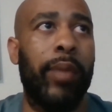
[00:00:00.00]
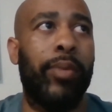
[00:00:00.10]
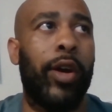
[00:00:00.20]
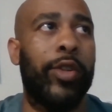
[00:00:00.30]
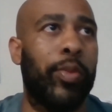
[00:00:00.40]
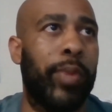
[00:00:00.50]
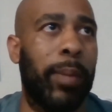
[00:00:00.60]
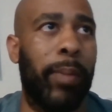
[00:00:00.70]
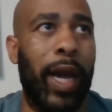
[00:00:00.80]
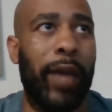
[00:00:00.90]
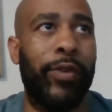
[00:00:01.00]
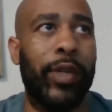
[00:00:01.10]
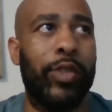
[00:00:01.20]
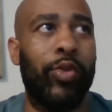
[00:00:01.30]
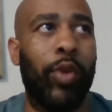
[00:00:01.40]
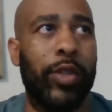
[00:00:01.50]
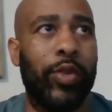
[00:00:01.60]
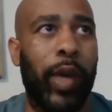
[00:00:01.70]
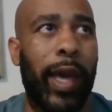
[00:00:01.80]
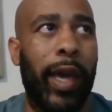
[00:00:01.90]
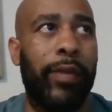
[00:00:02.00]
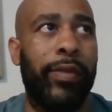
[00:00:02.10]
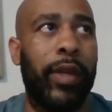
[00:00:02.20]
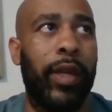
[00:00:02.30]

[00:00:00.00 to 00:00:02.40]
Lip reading: But also being mindful that you also have